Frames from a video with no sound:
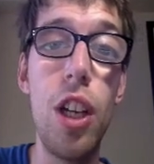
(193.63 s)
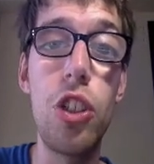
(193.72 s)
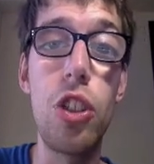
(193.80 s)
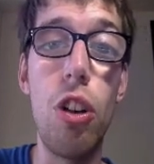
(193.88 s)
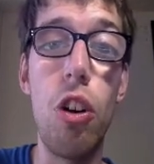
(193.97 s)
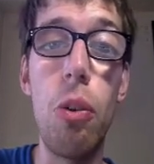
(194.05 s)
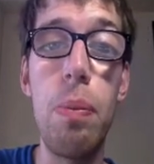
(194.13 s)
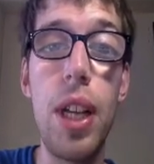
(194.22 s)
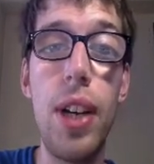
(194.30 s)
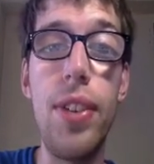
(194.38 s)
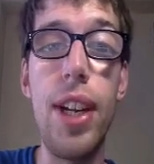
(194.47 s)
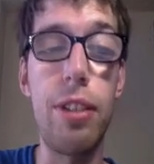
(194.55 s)
So
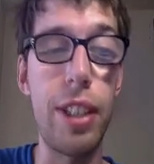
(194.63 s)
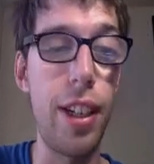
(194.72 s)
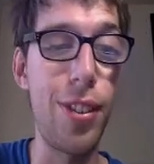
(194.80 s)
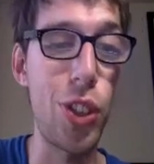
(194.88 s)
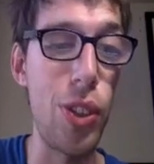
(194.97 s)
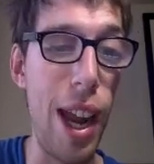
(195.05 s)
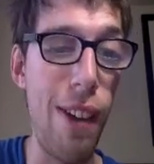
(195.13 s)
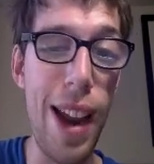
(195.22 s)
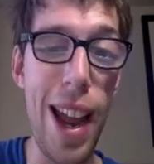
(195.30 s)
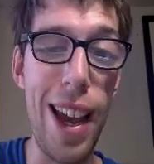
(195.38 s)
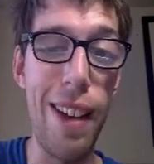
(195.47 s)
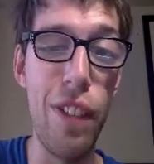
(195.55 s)
there we go. So now I
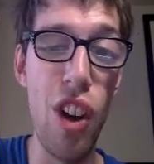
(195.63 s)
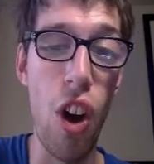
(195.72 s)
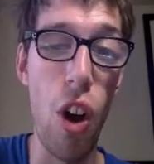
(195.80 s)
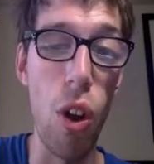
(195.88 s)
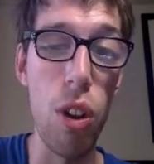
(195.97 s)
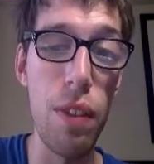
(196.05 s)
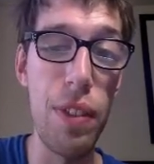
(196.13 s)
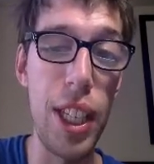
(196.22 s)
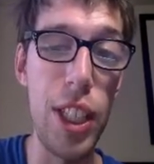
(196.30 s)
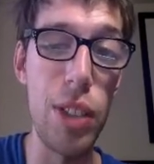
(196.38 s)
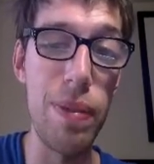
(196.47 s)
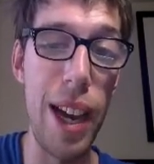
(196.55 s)
have all of
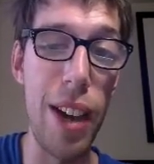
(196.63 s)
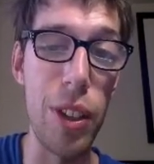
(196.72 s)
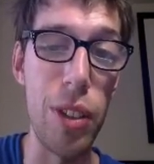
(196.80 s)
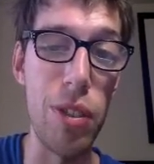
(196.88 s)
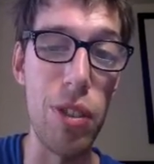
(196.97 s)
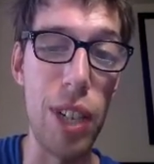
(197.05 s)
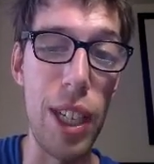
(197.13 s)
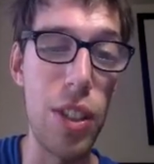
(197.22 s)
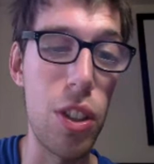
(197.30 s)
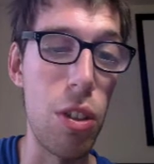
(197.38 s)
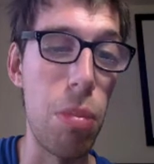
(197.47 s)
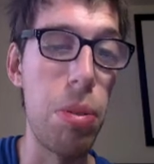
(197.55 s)
these values, right?
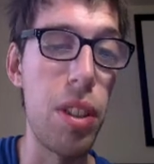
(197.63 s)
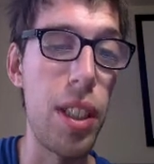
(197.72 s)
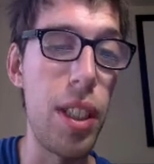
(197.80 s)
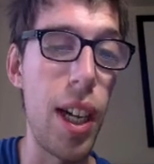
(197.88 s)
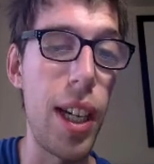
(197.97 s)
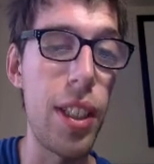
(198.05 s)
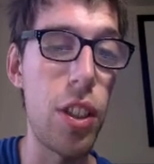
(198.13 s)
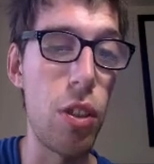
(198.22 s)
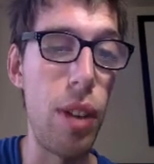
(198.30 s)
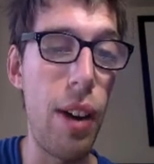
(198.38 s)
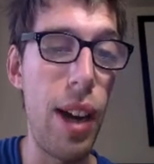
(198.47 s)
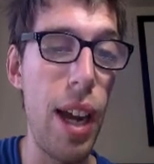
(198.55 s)
So pretty tight. So
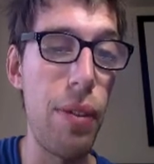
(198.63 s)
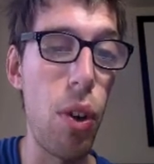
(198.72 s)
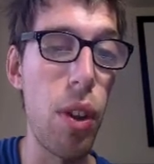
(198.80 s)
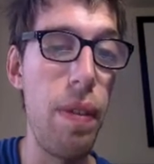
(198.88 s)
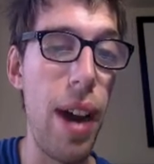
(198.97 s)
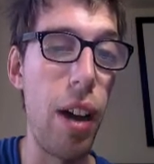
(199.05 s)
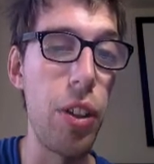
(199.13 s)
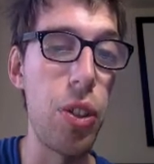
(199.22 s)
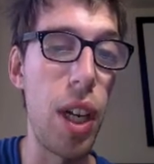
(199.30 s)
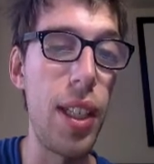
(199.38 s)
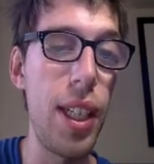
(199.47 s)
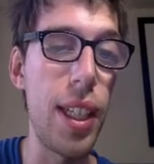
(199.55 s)
now I have all the values
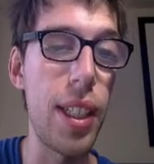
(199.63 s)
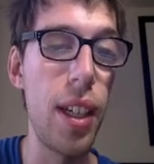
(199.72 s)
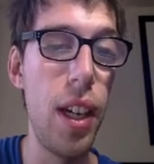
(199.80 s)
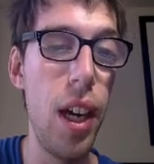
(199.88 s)
I need.